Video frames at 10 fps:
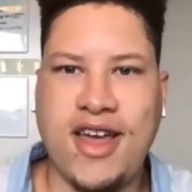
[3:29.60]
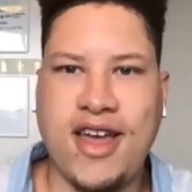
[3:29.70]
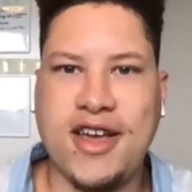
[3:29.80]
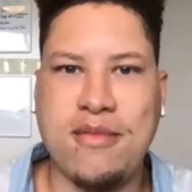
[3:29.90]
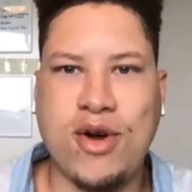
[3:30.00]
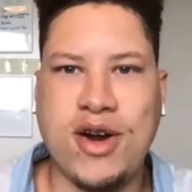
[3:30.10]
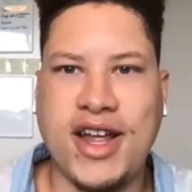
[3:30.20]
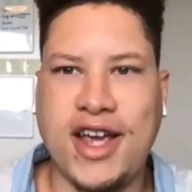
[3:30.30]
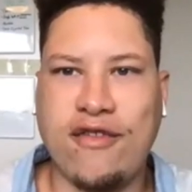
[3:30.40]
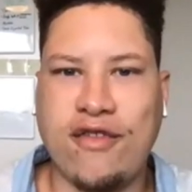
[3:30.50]
Okay,
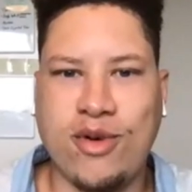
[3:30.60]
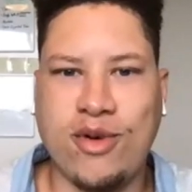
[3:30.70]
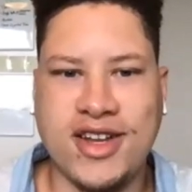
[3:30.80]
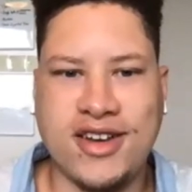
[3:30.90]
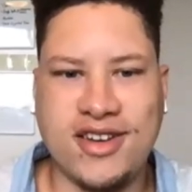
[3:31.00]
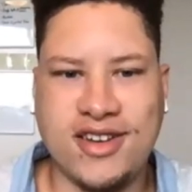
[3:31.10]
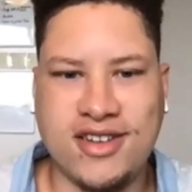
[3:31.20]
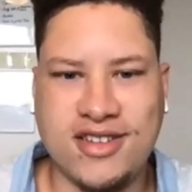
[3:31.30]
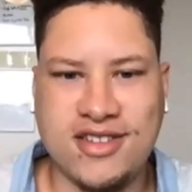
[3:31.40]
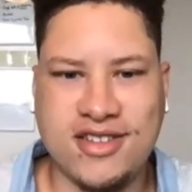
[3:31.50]
good morning,
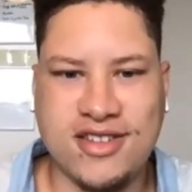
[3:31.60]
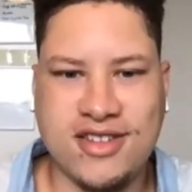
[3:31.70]
everyone.